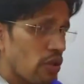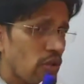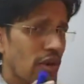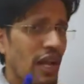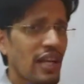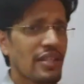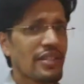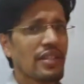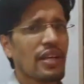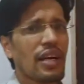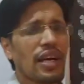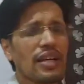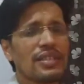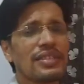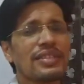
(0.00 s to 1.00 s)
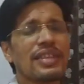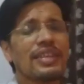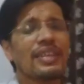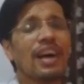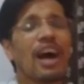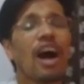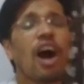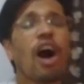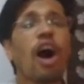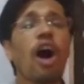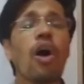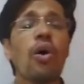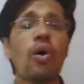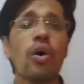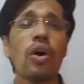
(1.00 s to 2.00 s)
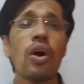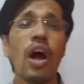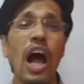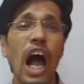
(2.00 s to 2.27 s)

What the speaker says: you last class that how